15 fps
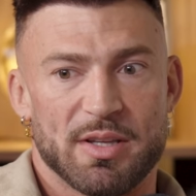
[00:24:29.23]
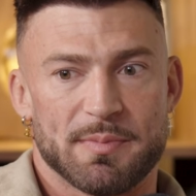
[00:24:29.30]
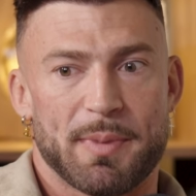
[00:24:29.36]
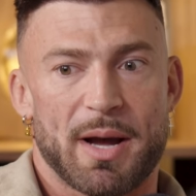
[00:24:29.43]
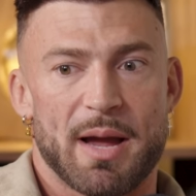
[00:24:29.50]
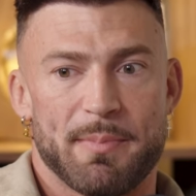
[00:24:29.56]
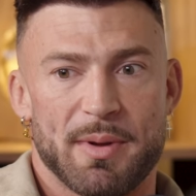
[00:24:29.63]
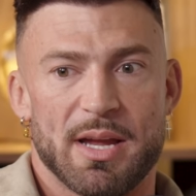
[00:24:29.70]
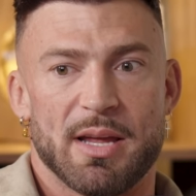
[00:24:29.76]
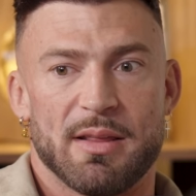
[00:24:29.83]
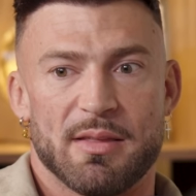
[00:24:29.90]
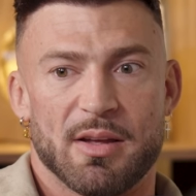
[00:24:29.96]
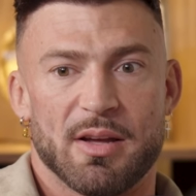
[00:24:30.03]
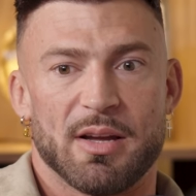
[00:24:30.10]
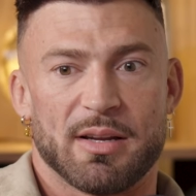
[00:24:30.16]
is by
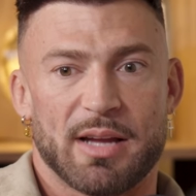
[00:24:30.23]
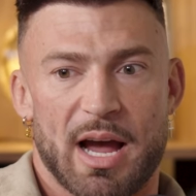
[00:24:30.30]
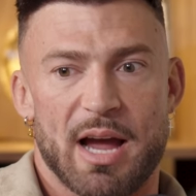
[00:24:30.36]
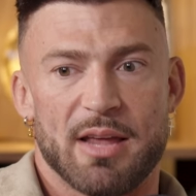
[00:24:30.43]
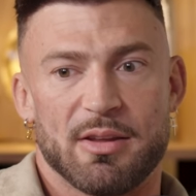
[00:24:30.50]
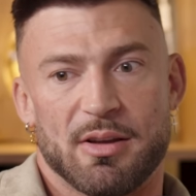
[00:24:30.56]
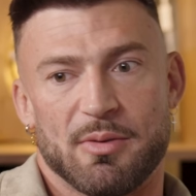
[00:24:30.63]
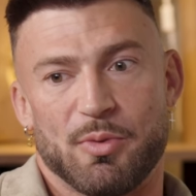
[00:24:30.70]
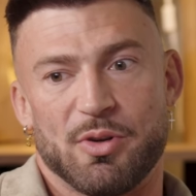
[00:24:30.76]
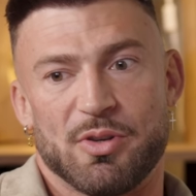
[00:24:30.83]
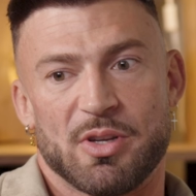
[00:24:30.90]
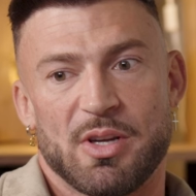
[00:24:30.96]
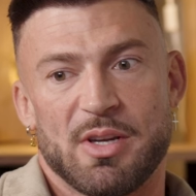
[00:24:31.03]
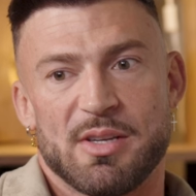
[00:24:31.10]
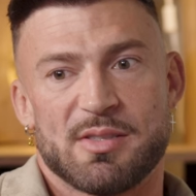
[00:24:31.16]
being the guy that would